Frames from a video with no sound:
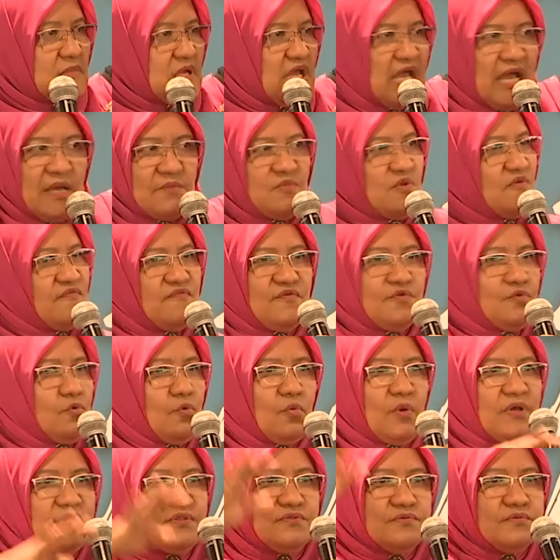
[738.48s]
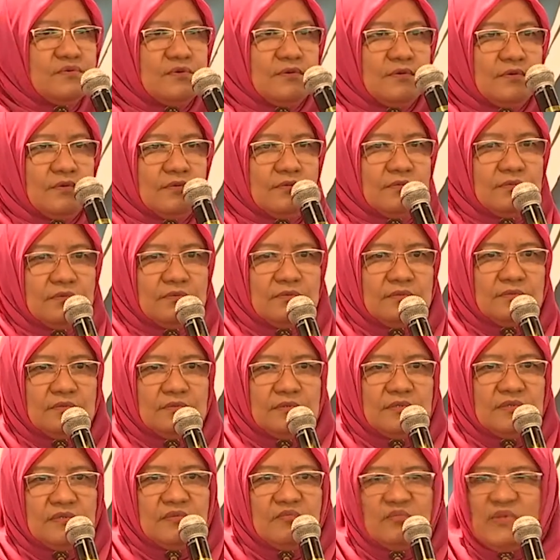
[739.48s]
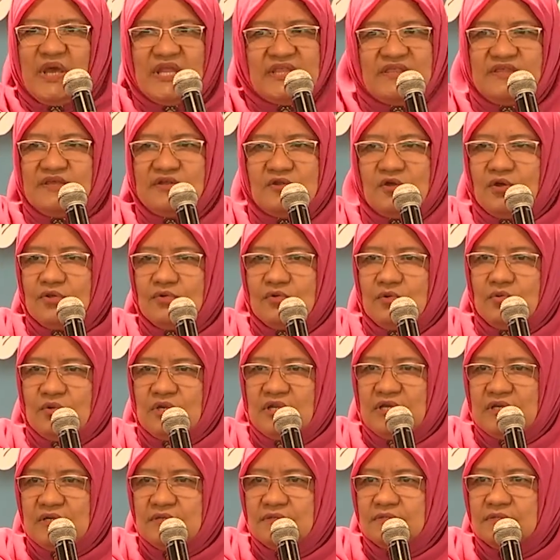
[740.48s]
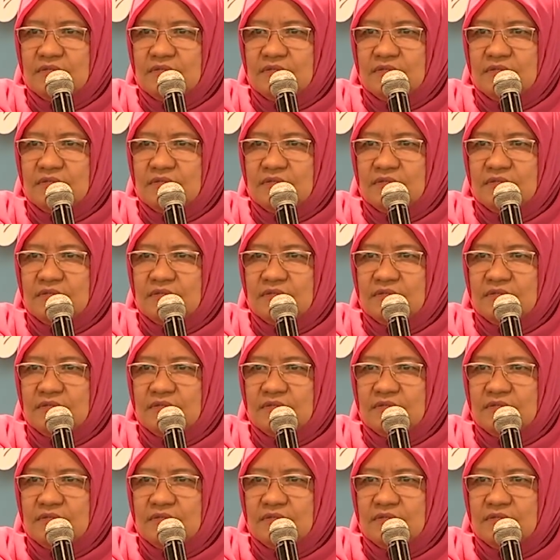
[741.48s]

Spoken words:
How many of you don't want to know? Better not know lah.